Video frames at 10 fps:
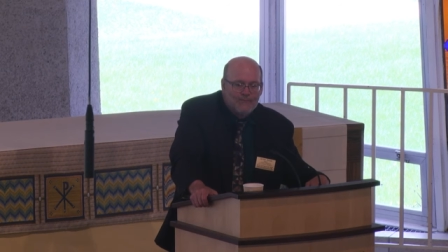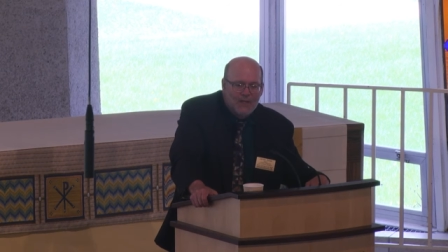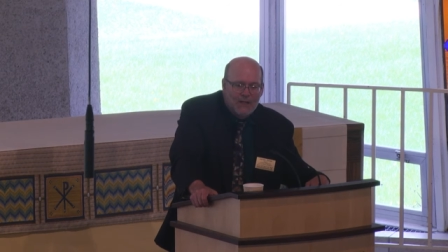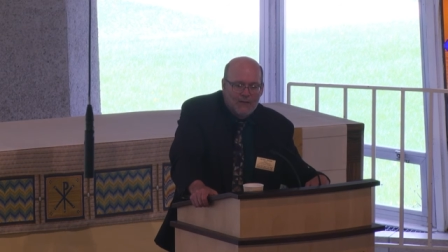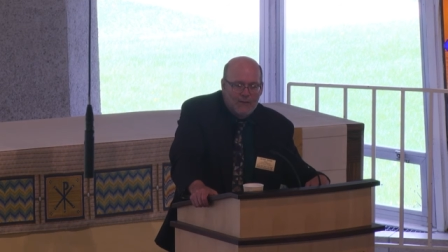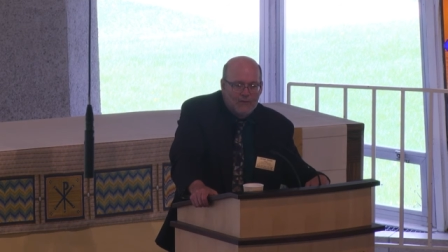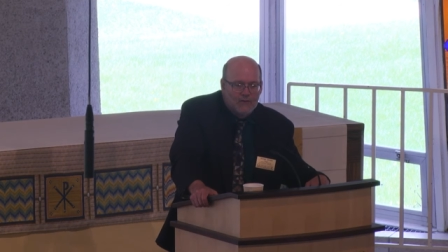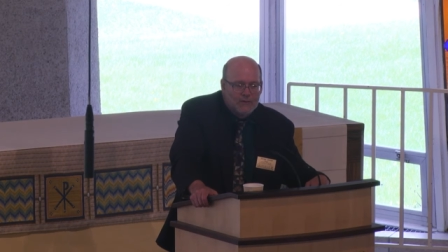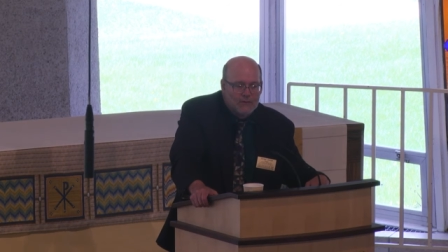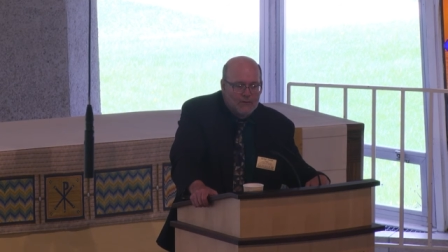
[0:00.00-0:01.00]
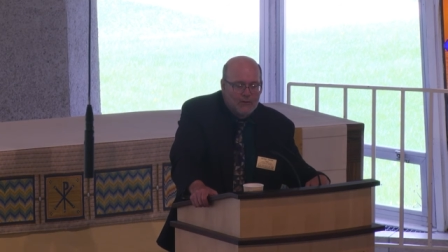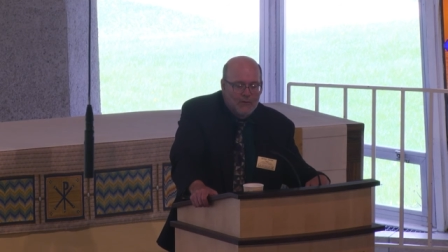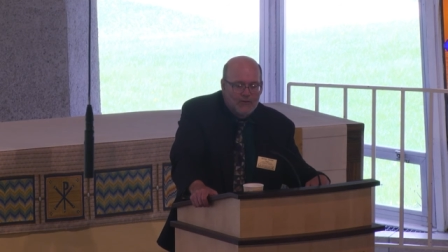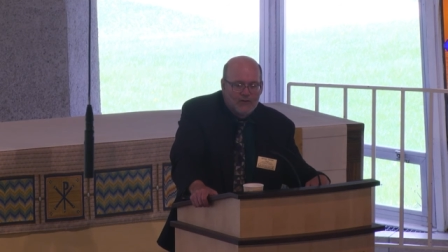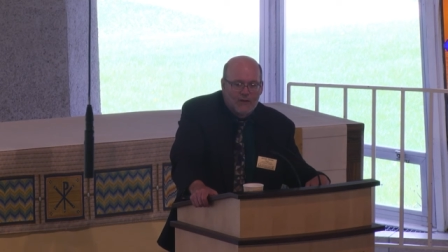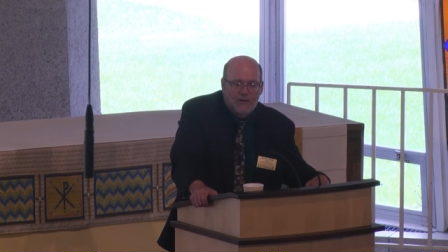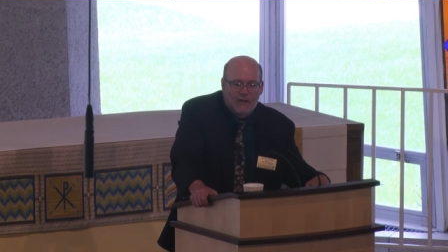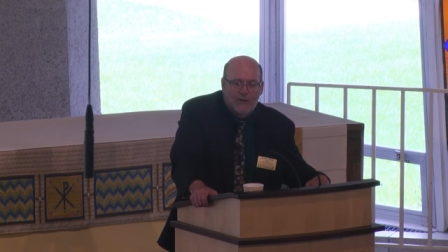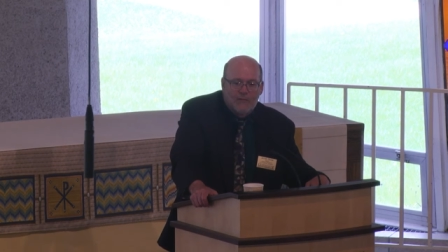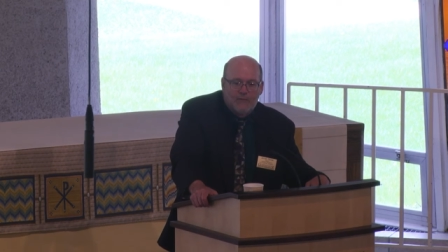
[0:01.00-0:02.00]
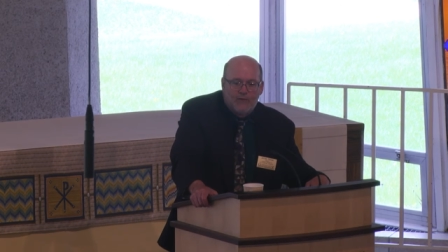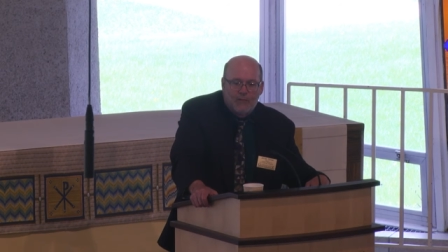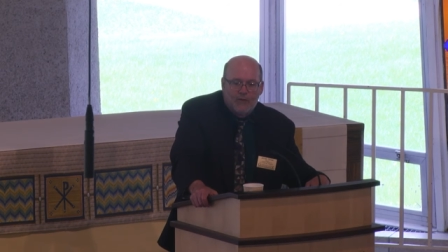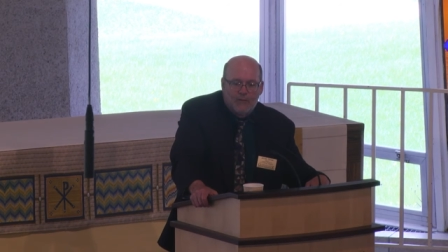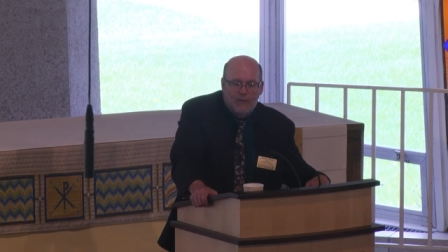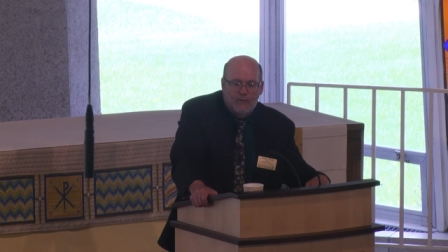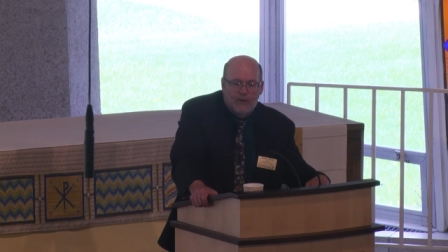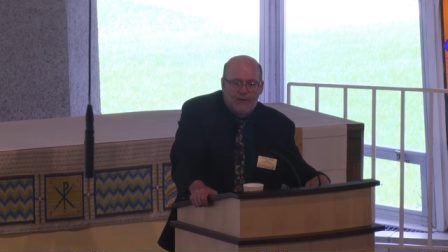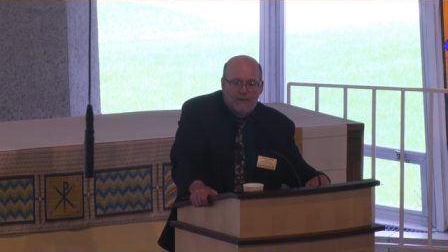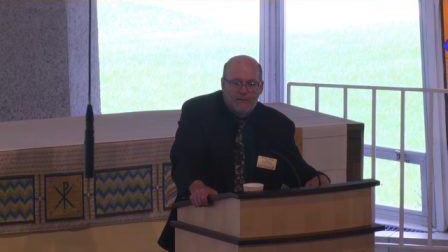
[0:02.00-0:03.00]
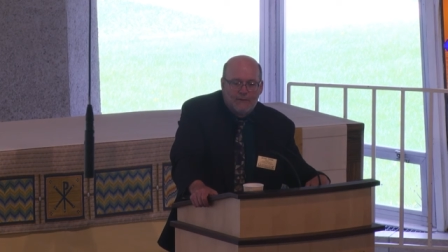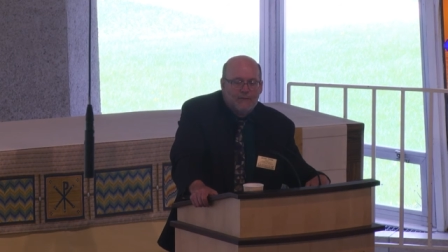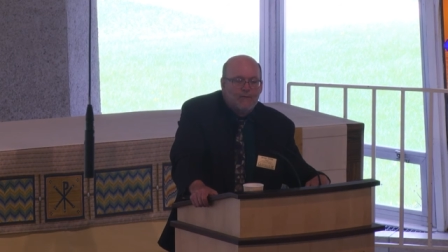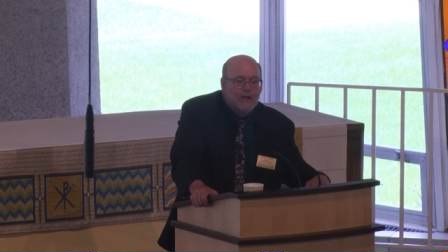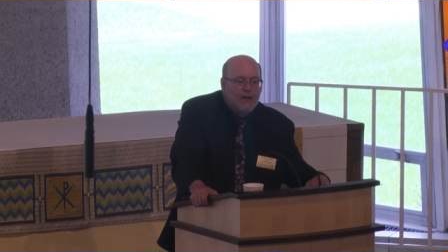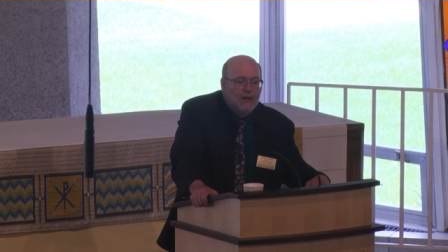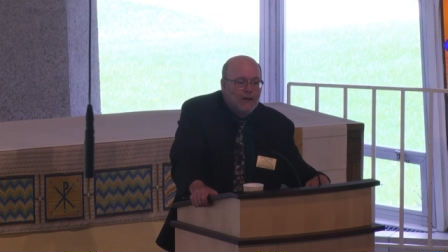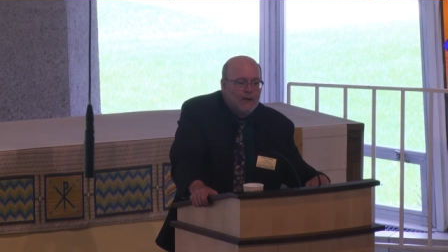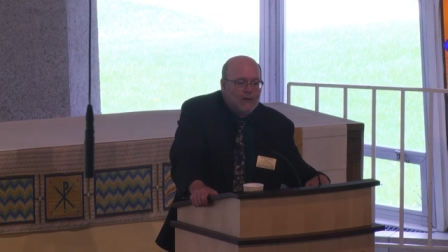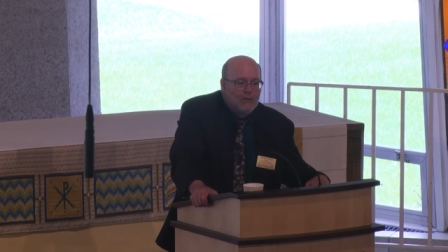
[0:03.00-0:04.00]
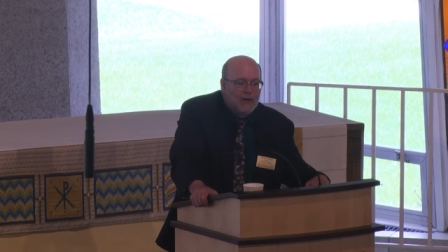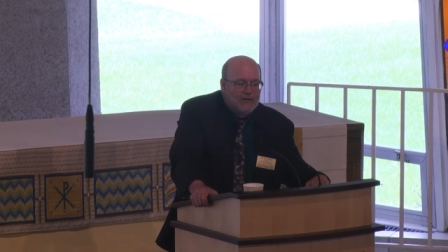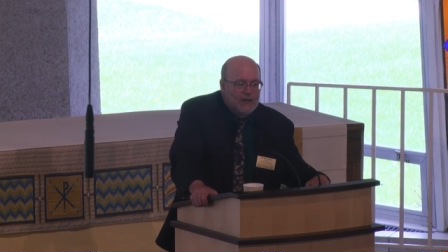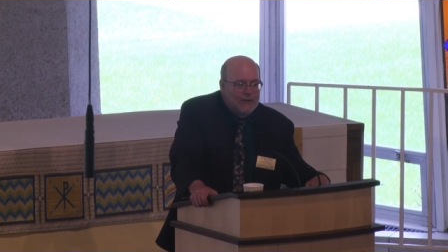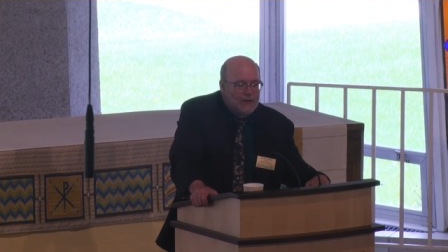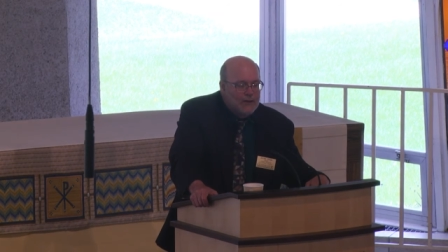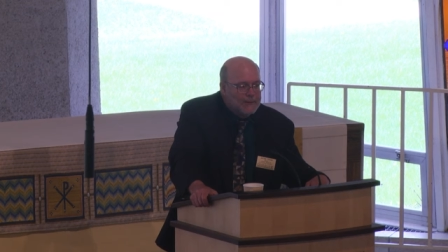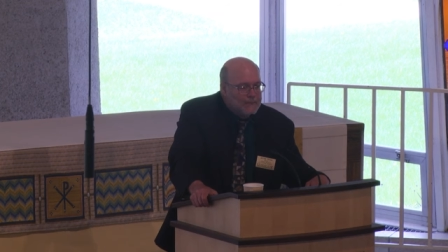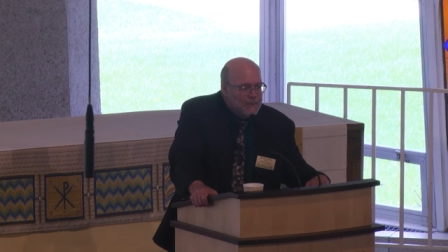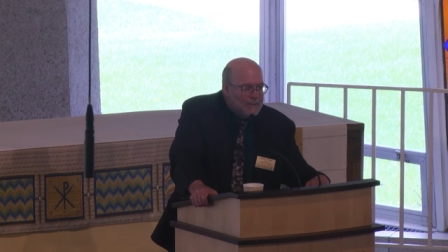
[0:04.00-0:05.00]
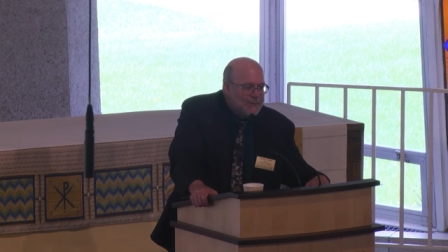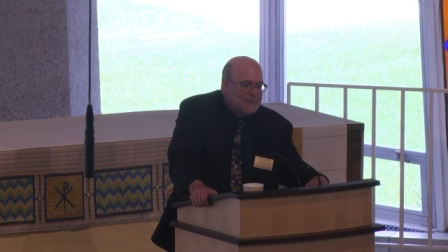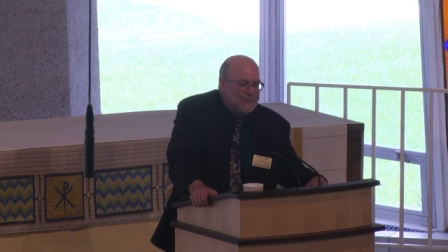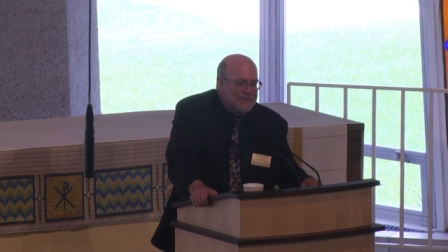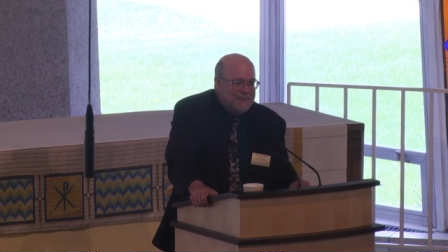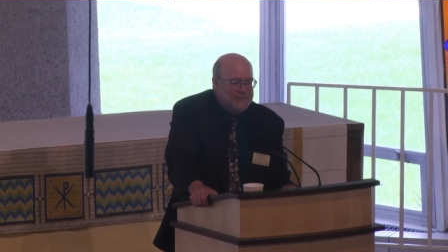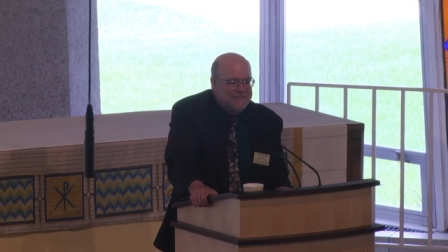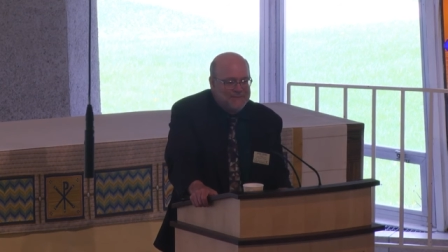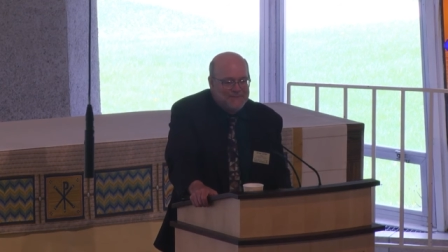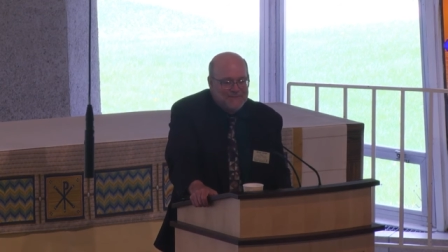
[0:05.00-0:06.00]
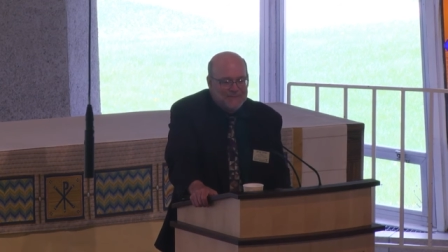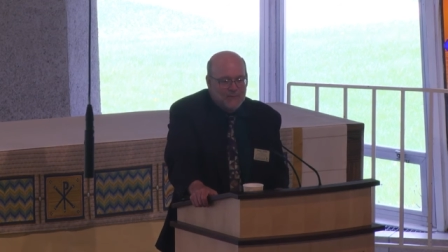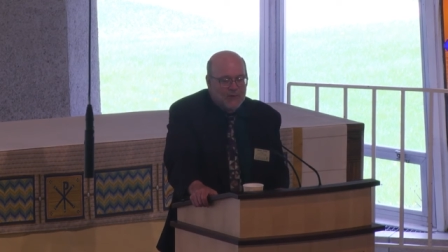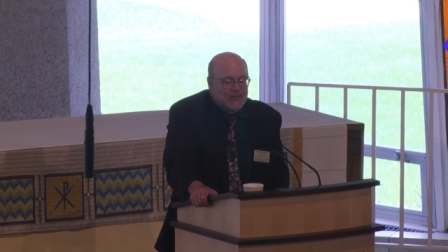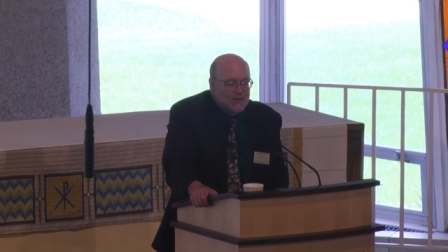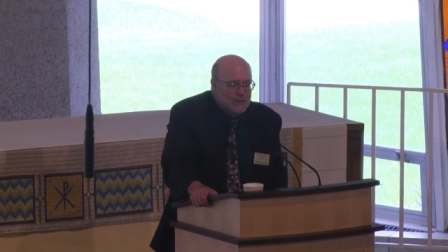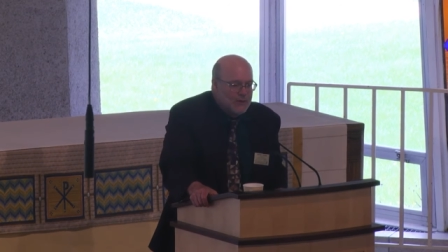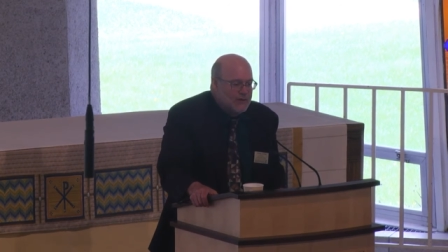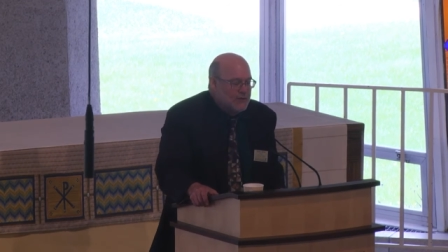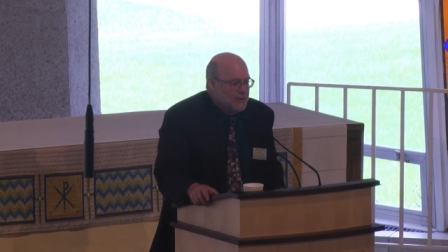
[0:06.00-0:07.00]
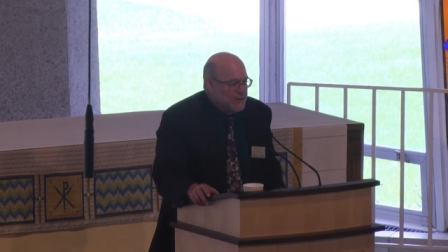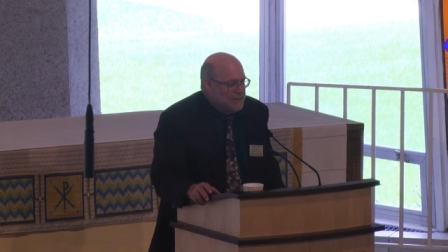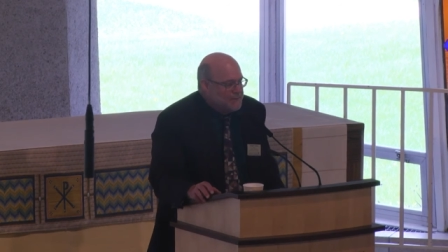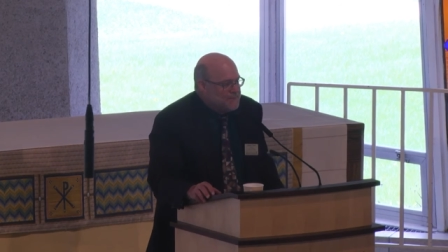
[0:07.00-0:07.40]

Thank you. That was a good question. And now I'm doubly motivated to watch that talk or listen to it, excuse me.